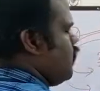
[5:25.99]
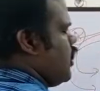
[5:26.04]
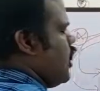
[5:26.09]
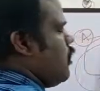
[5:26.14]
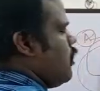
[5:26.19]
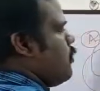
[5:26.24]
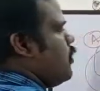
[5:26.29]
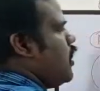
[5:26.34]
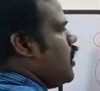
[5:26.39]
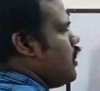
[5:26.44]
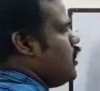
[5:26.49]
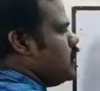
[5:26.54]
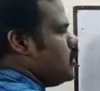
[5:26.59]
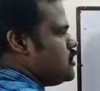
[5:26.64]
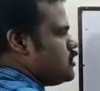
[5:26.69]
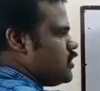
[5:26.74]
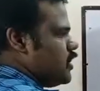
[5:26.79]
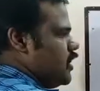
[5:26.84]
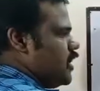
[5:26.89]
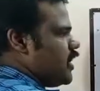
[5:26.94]
had to be done,
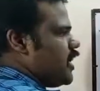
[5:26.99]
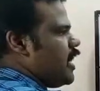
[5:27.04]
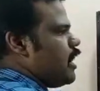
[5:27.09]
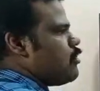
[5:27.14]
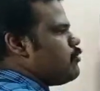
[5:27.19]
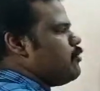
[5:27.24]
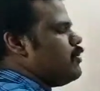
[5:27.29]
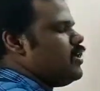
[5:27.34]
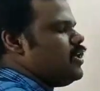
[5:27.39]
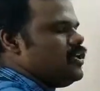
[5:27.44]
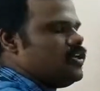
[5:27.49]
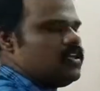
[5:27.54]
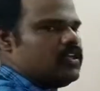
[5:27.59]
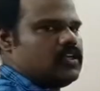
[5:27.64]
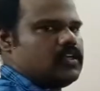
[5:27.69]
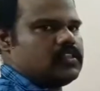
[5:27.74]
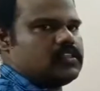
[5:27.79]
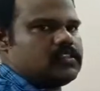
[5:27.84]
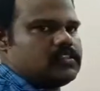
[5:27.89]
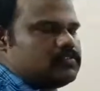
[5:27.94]
this A can be,
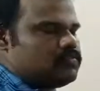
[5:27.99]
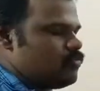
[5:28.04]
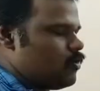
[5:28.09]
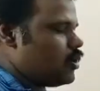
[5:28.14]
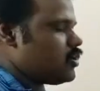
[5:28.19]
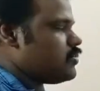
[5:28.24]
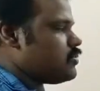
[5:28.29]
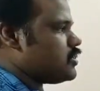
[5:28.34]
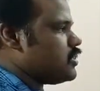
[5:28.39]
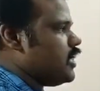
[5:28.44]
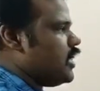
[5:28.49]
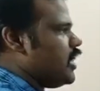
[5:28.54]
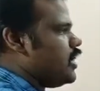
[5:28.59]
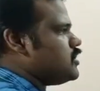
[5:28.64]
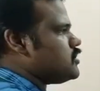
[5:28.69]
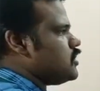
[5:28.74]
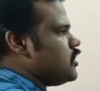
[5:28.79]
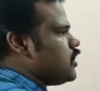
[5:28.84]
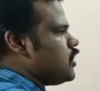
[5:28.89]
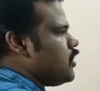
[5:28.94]
whatever the A
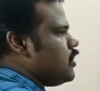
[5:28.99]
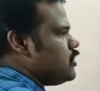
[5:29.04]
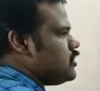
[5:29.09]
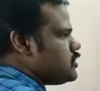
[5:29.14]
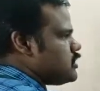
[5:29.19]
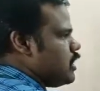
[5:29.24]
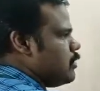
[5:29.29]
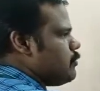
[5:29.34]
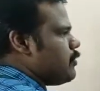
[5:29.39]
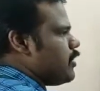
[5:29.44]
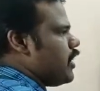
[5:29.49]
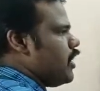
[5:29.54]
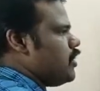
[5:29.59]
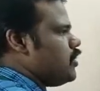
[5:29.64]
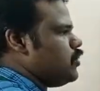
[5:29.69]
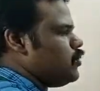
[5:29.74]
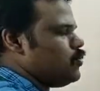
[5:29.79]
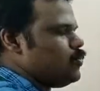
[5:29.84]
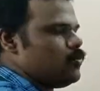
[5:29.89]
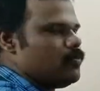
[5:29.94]
is required, this M can
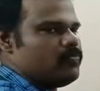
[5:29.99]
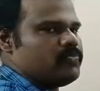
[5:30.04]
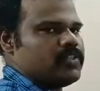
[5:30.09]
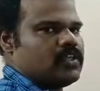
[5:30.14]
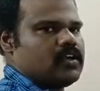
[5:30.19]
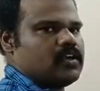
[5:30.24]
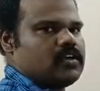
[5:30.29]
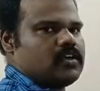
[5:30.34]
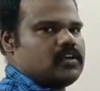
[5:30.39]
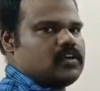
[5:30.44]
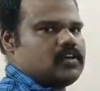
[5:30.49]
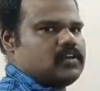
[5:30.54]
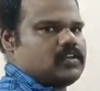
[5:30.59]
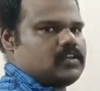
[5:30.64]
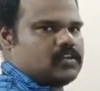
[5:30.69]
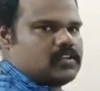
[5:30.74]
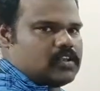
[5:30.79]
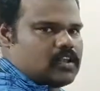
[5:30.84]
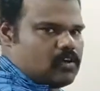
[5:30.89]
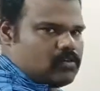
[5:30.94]
do.
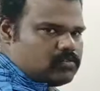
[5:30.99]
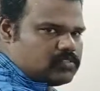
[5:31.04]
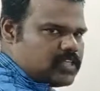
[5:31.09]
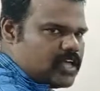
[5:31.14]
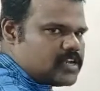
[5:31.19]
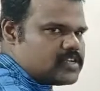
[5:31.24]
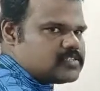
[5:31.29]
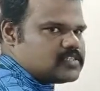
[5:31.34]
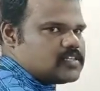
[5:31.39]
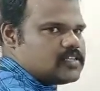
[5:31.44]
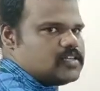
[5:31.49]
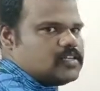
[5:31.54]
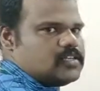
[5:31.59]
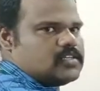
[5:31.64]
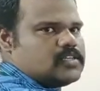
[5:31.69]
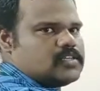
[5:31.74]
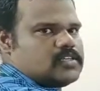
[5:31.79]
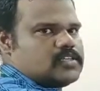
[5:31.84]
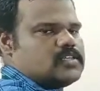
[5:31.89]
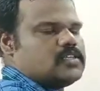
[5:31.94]
Now that is a
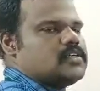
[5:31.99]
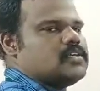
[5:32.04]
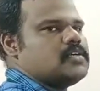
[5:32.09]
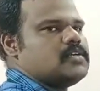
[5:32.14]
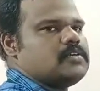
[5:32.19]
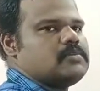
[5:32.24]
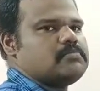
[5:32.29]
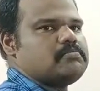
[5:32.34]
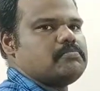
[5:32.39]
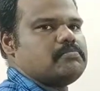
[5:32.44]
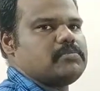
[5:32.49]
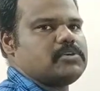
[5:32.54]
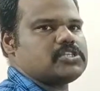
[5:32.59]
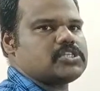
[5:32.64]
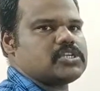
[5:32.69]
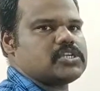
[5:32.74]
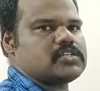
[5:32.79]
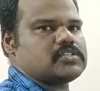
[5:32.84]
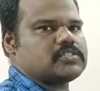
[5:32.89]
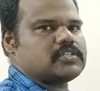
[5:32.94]

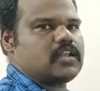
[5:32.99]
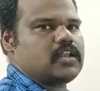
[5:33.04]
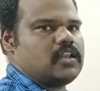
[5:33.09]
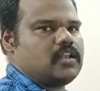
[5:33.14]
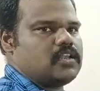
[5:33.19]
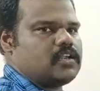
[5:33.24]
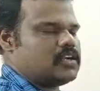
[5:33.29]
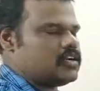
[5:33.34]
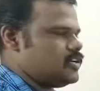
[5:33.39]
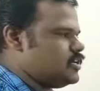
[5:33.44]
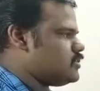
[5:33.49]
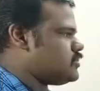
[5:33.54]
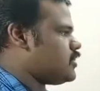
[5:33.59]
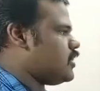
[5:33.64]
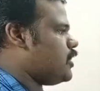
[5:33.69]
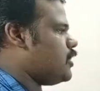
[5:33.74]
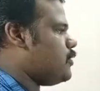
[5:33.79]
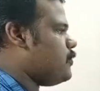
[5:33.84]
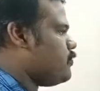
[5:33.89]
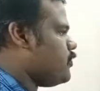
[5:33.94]
mission cell
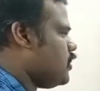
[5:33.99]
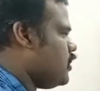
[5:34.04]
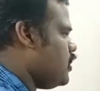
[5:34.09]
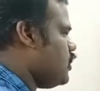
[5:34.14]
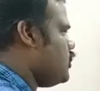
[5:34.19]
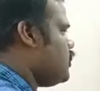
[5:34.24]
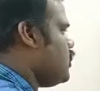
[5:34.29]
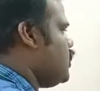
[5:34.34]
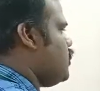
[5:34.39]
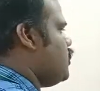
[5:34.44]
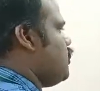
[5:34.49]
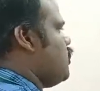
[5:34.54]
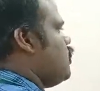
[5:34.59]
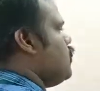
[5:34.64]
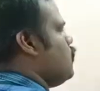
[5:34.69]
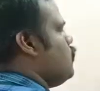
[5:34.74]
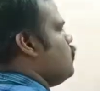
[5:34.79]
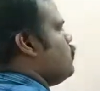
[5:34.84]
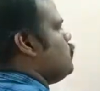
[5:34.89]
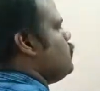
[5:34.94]
design that you all know.